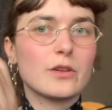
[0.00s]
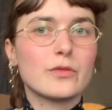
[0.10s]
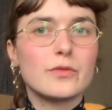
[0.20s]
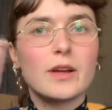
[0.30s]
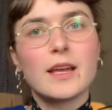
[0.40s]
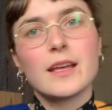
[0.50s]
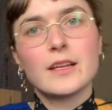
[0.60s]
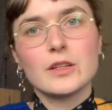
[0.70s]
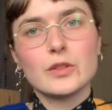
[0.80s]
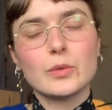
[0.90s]
of
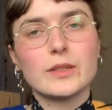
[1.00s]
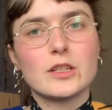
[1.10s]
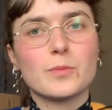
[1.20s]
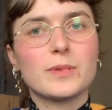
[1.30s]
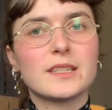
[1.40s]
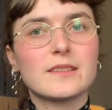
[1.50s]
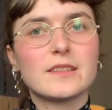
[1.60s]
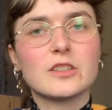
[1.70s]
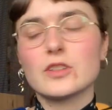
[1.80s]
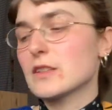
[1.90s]
doing the duplicate
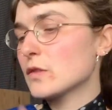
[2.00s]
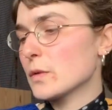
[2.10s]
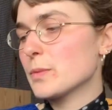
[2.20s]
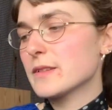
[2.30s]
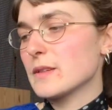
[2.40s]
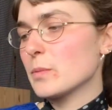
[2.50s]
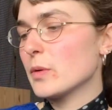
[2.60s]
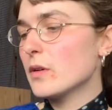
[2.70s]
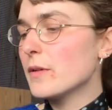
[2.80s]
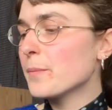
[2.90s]
stitch. It's super
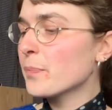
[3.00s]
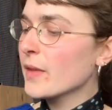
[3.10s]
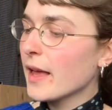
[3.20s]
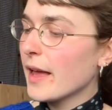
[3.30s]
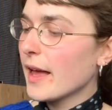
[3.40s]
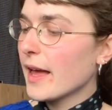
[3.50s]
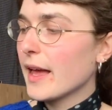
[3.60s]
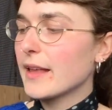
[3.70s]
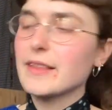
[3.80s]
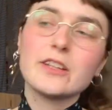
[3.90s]
simple.
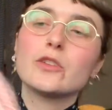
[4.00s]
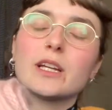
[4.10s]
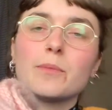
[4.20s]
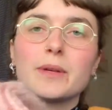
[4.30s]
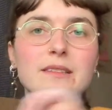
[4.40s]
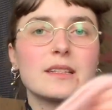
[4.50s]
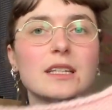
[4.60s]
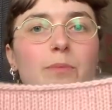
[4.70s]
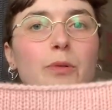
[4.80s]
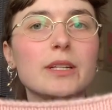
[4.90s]
And then you can
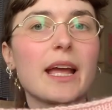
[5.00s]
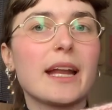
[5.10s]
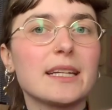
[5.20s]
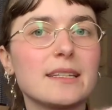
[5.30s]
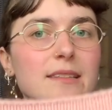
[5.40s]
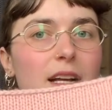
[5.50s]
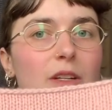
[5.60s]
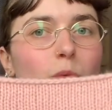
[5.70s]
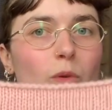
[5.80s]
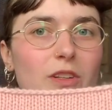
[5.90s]
basically put any
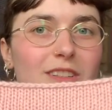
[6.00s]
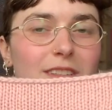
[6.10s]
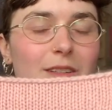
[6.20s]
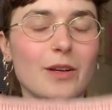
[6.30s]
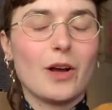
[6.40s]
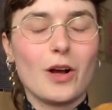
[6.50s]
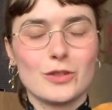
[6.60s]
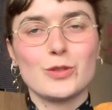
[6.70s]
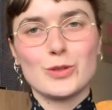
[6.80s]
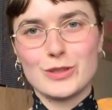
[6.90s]
design you want
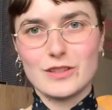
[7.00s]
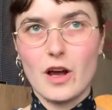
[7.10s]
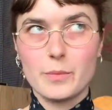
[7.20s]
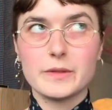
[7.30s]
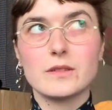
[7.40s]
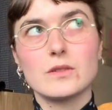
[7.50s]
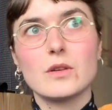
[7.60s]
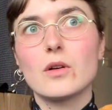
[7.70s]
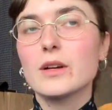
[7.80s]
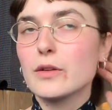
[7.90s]
onto your tops.
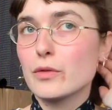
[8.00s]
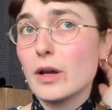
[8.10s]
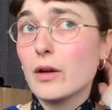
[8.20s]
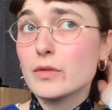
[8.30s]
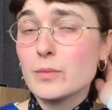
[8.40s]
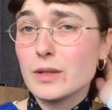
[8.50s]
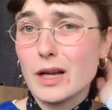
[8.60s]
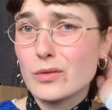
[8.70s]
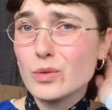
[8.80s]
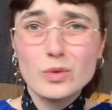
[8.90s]
So if you have something
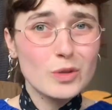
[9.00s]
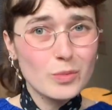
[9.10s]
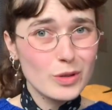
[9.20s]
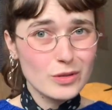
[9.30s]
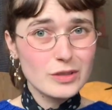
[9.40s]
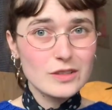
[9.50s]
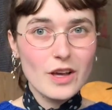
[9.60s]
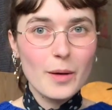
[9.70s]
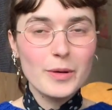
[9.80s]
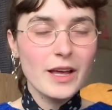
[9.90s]
else you want to put on your
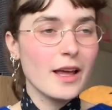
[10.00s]
top,